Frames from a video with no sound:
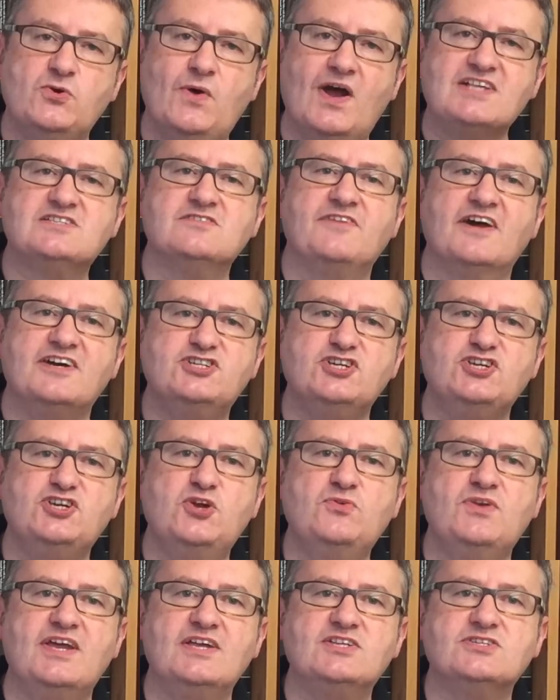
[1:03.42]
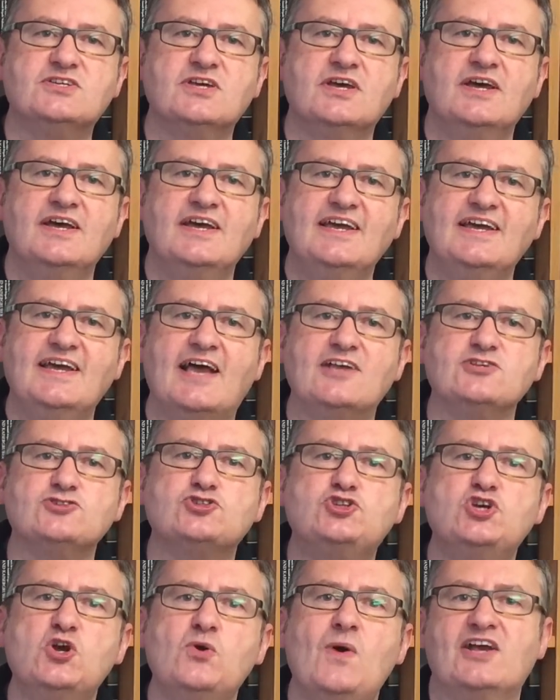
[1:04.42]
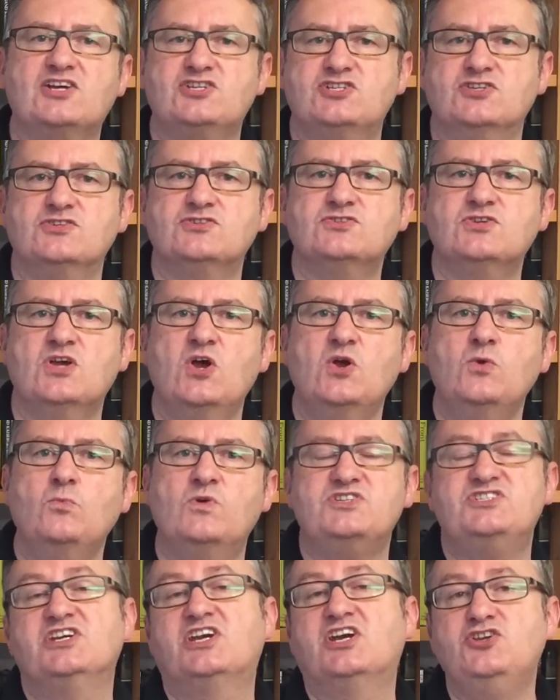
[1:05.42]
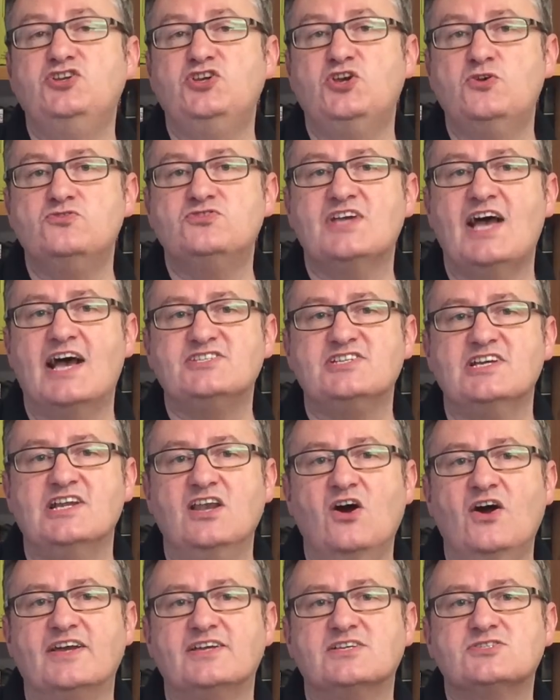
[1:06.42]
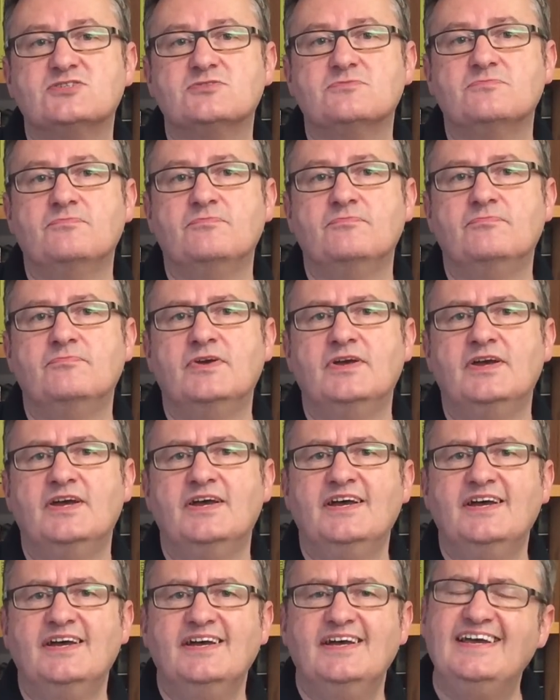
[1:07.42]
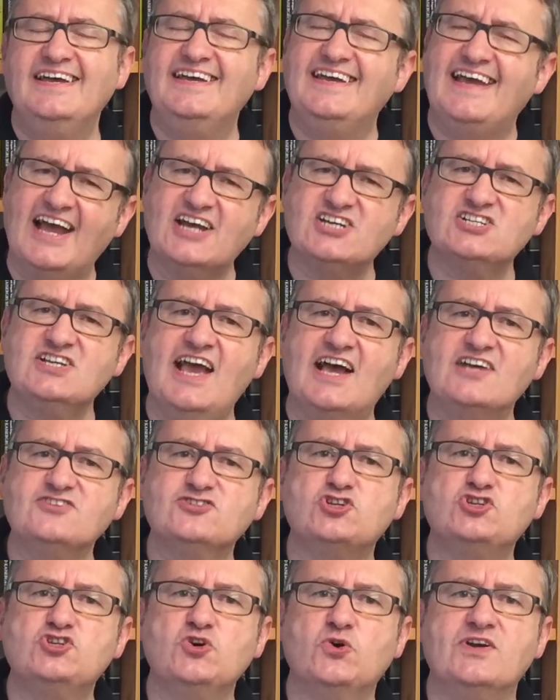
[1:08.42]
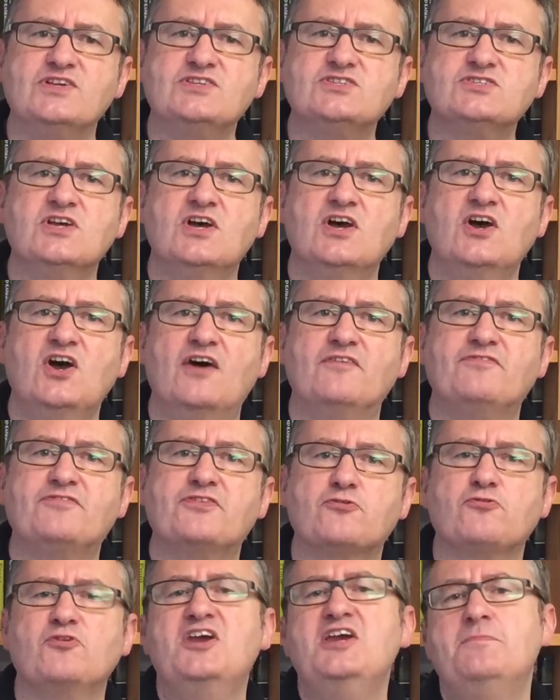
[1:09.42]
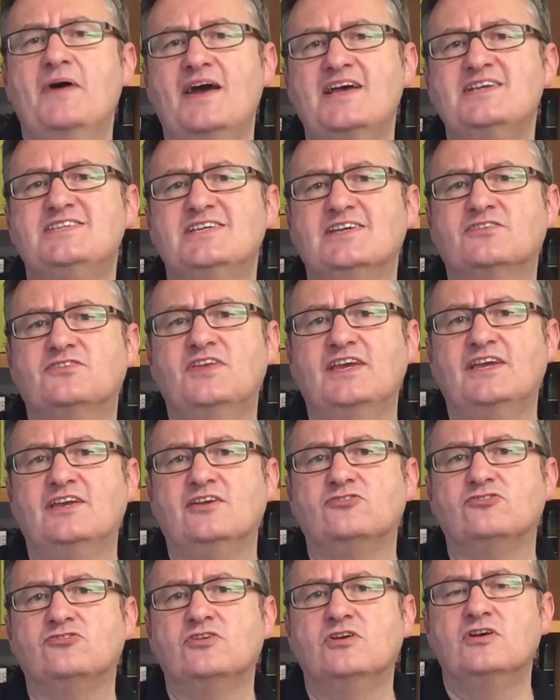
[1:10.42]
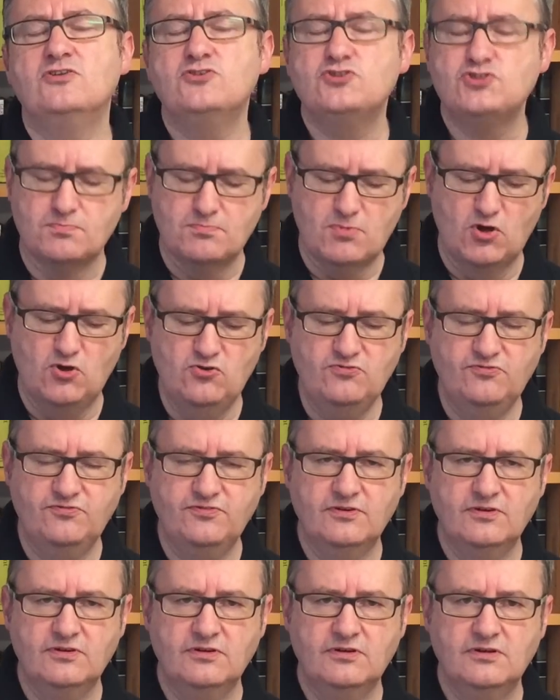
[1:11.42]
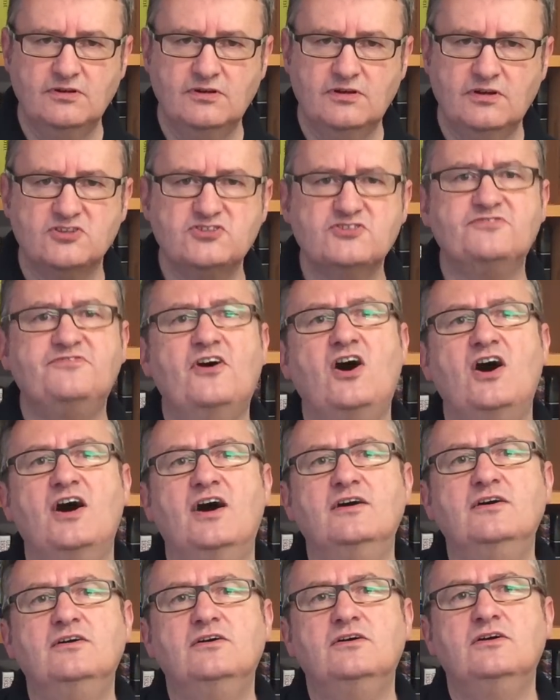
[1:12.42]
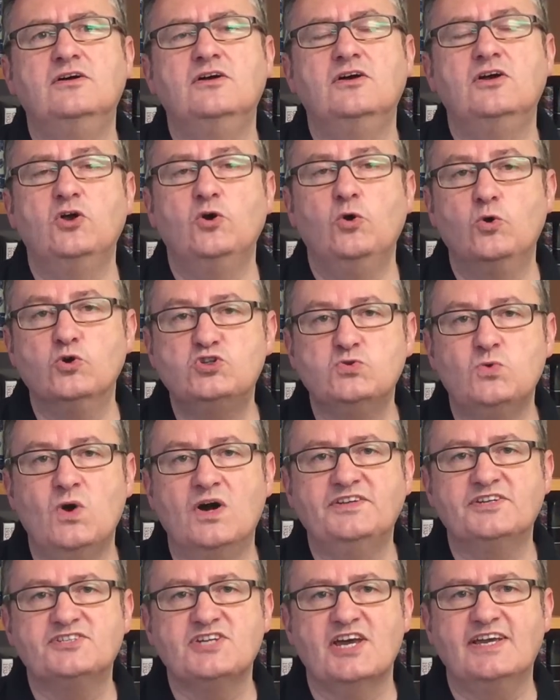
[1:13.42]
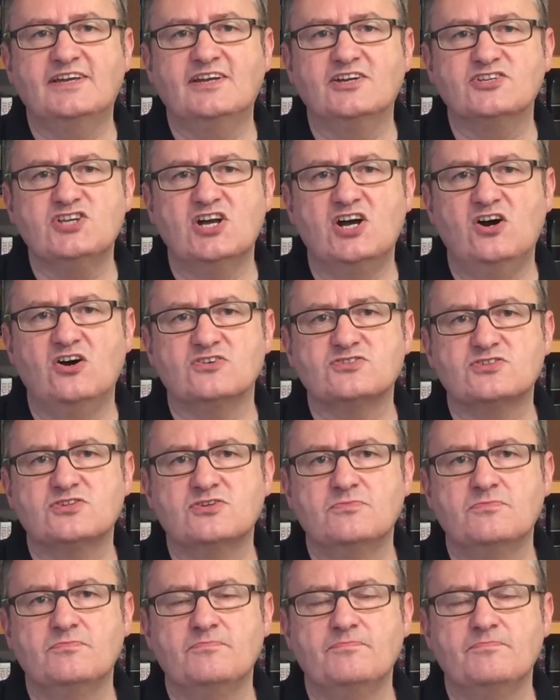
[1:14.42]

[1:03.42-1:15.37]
you activate a unit, it has two actions which you can use as it likes. It actually has a choice of three basic things: to move, to fire, or to undertake a task.